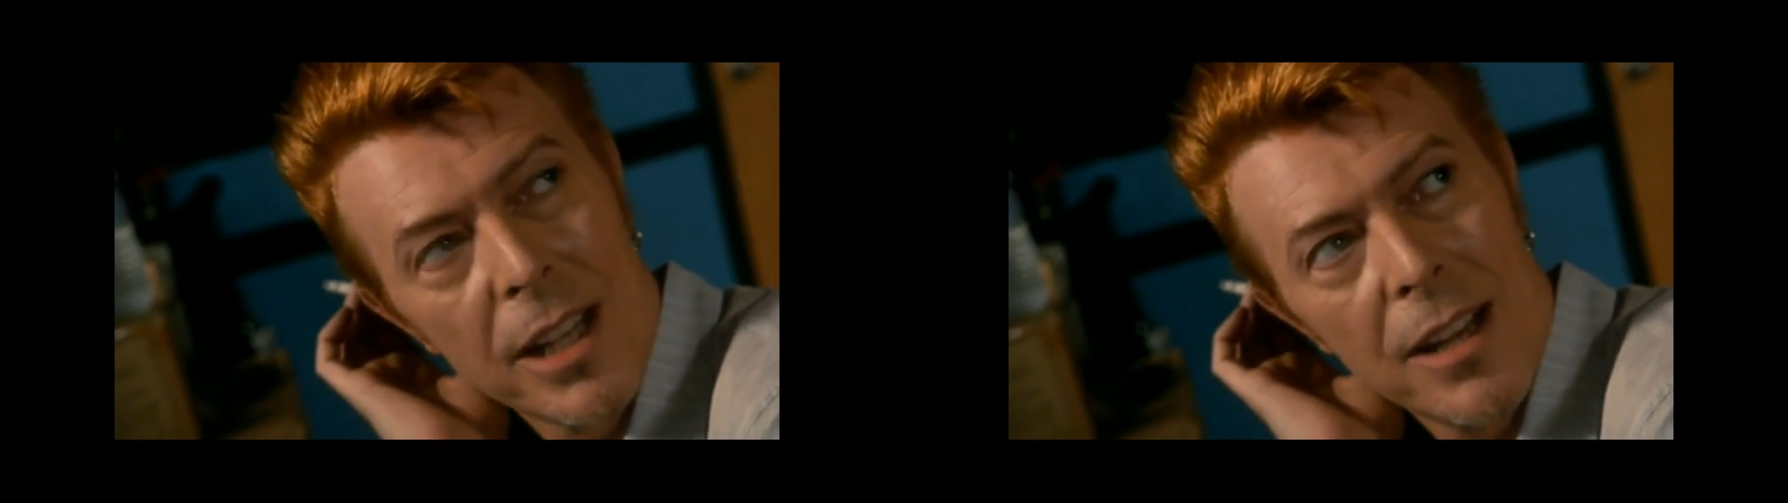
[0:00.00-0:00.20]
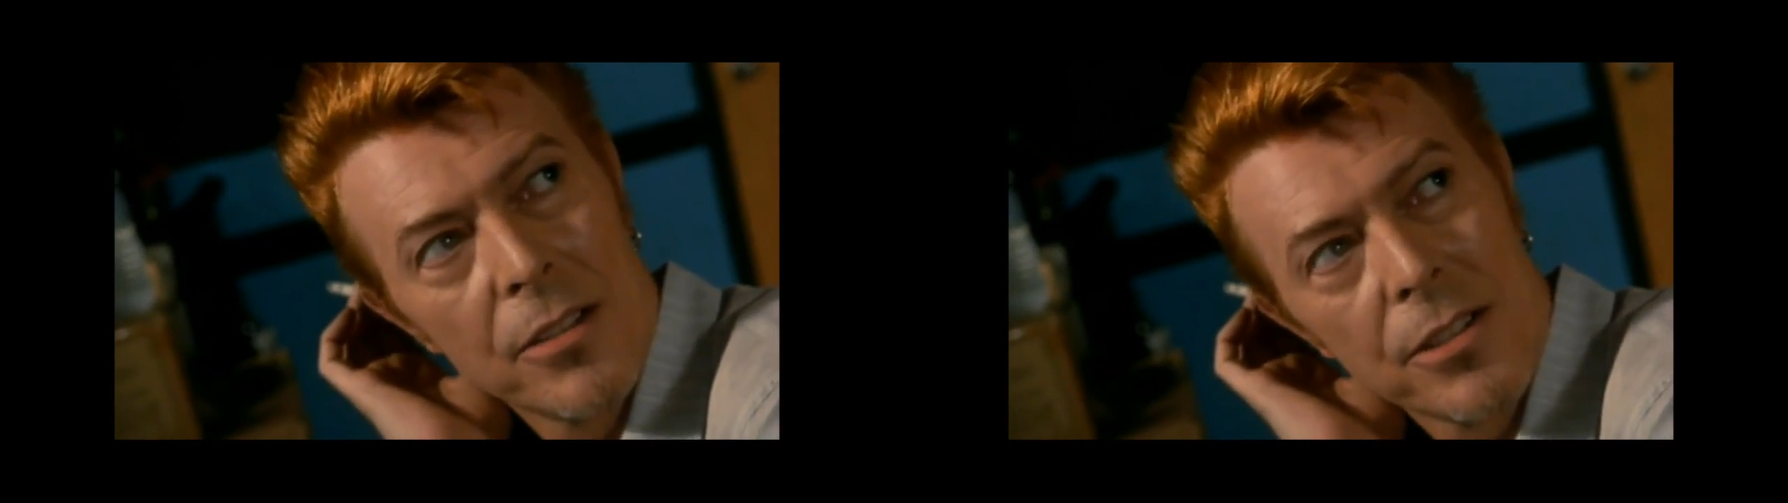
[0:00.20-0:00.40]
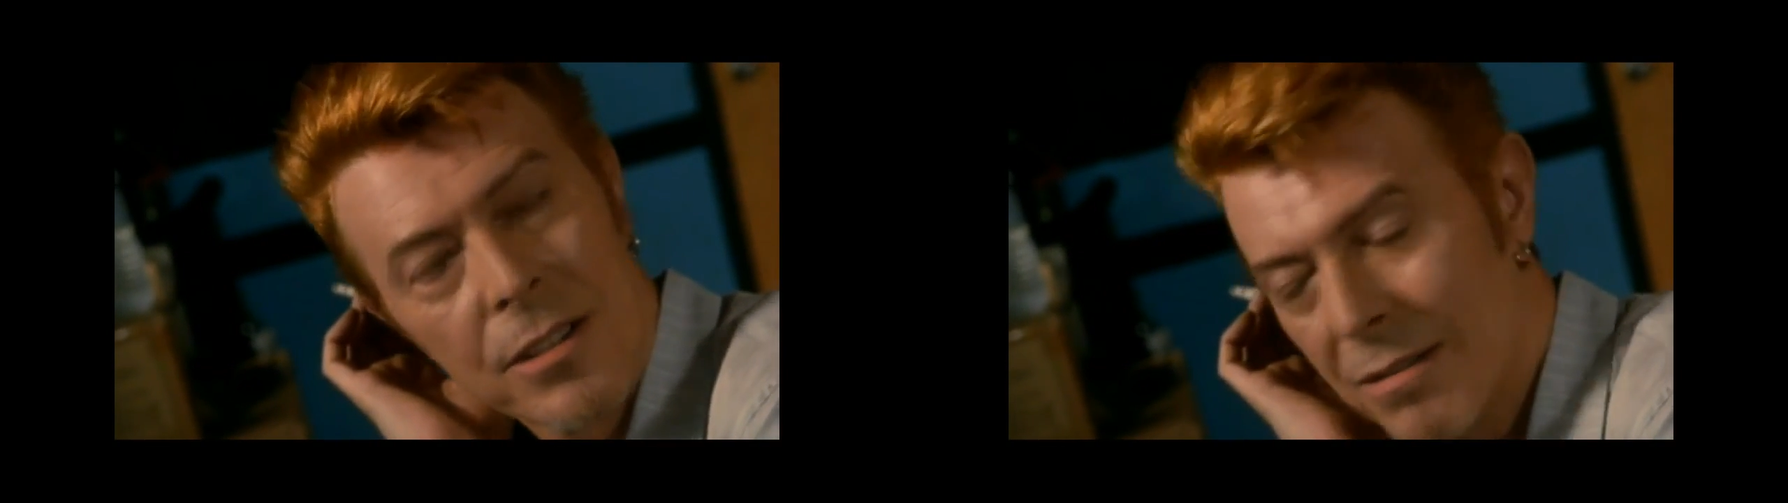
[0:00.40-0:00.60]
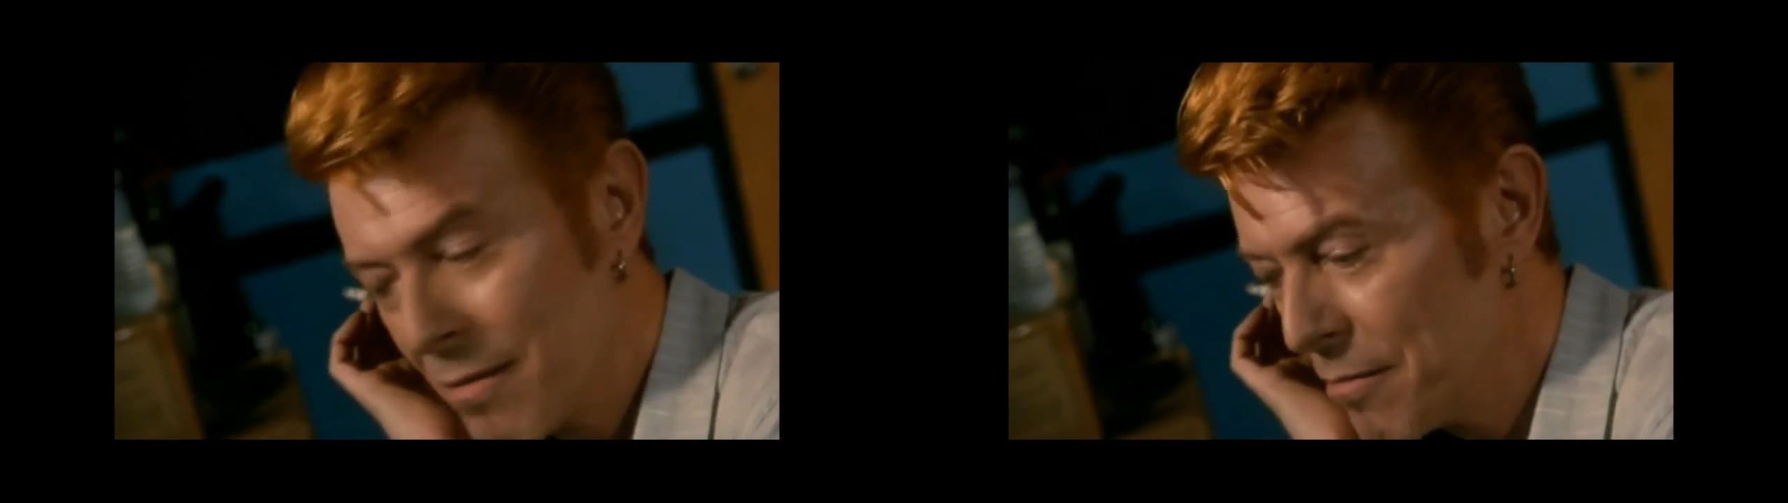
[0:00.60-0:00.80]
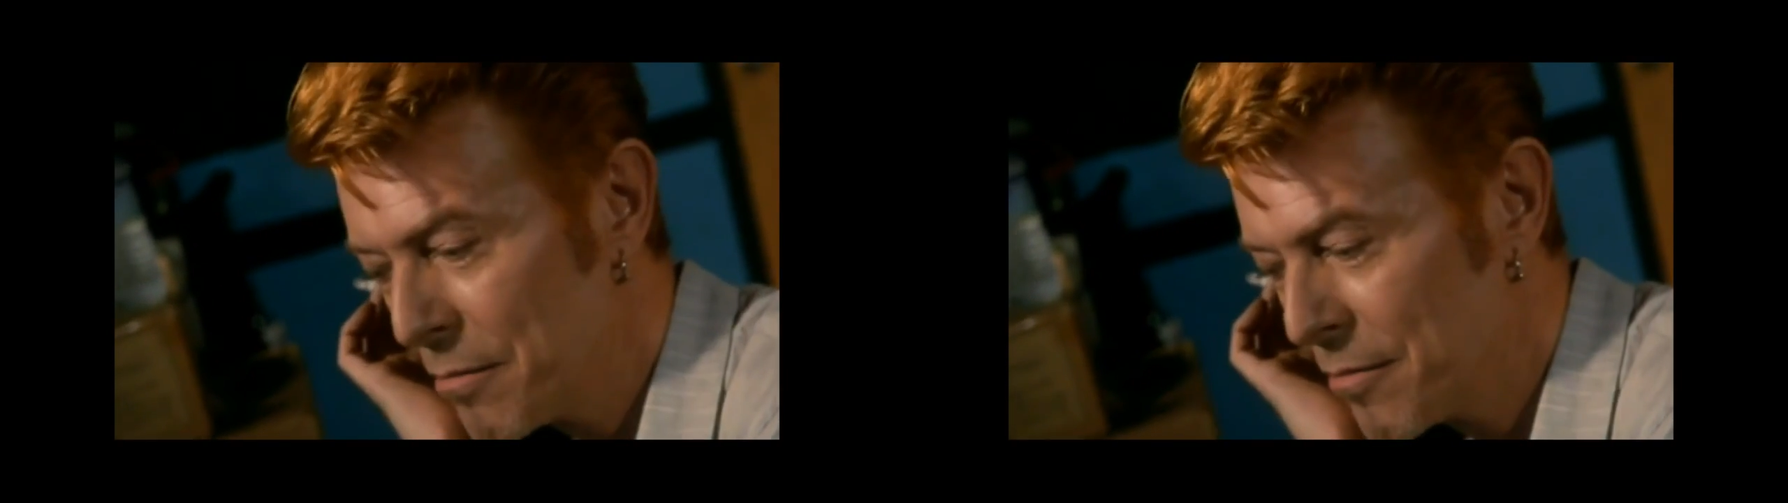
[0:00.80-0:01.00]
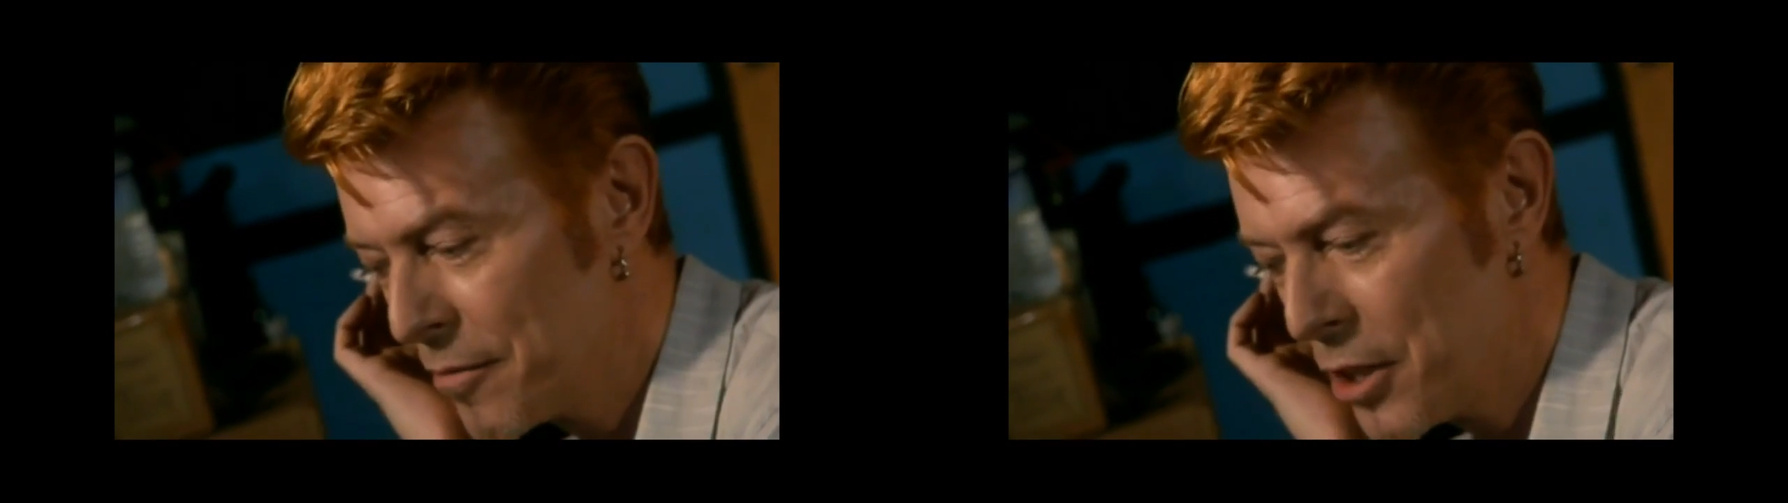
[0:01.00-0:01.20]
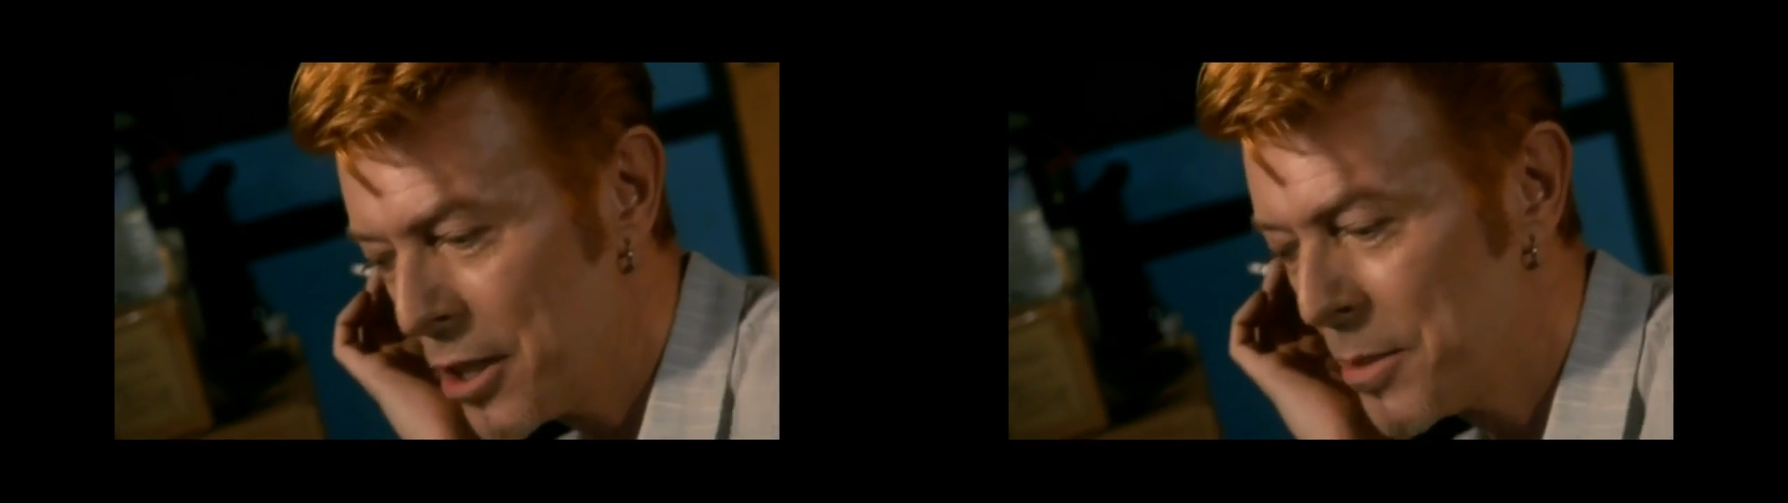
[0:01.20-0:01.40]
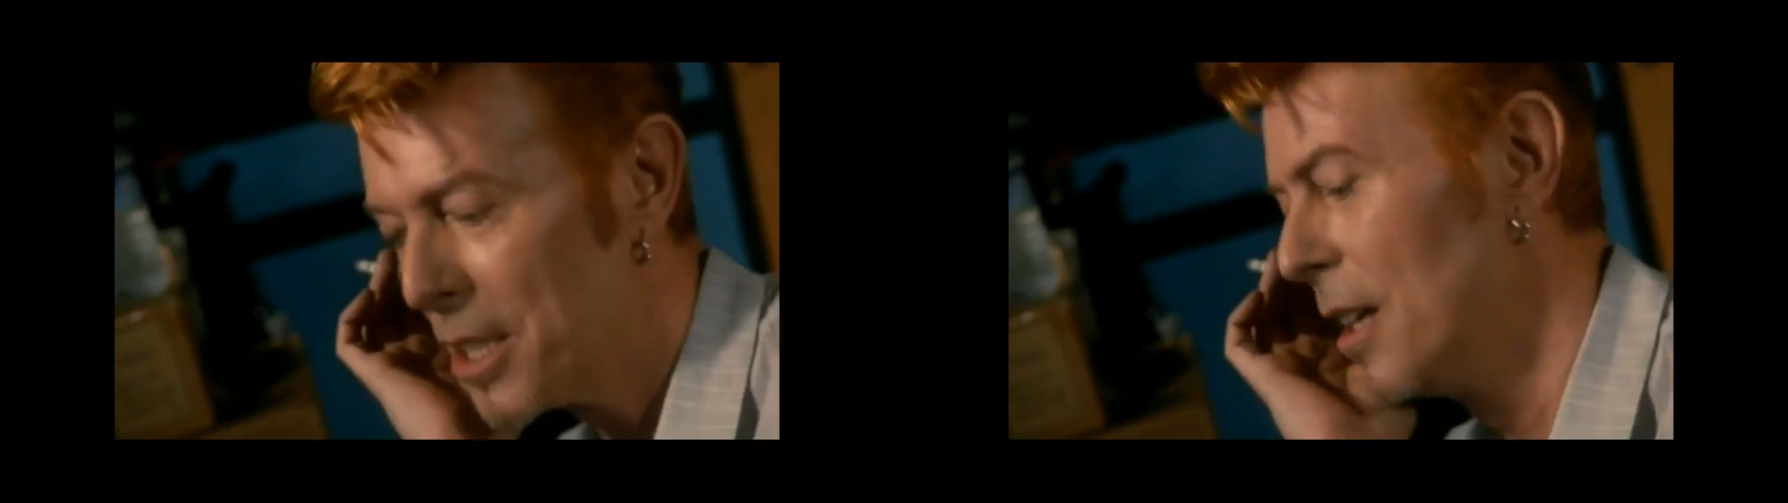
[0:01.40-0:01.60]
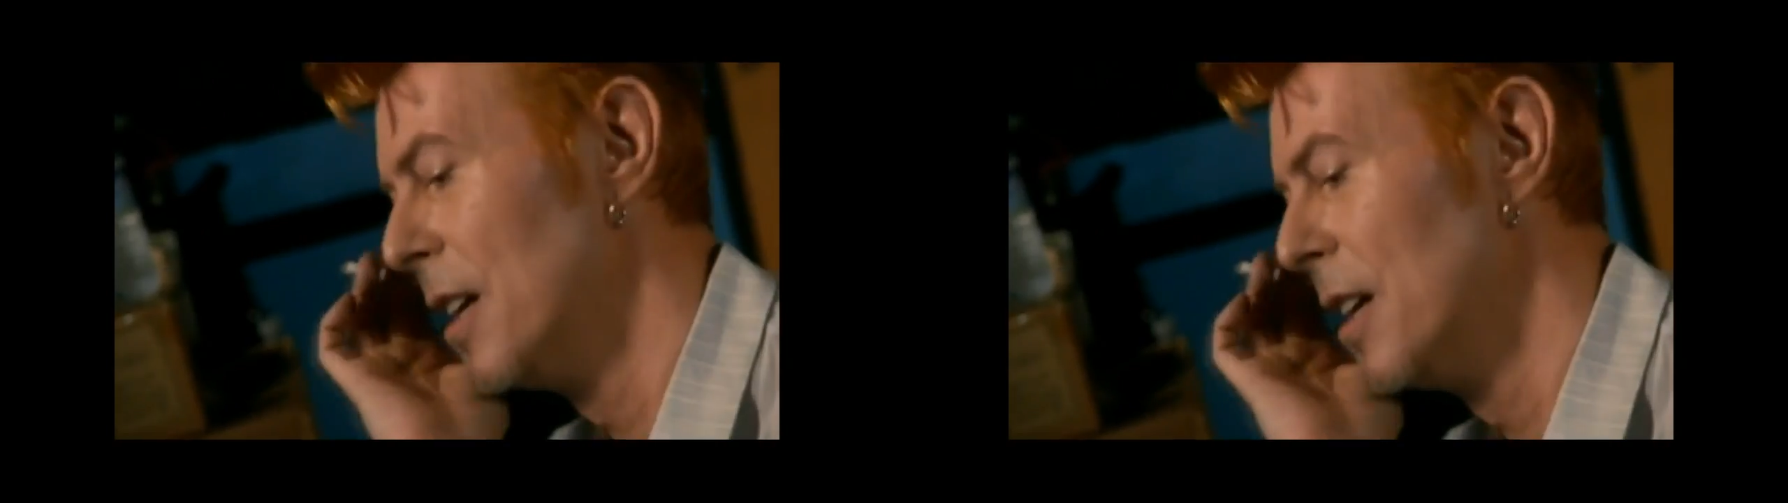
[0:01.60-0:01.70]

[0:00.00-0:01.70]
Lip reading: nouns and verbs,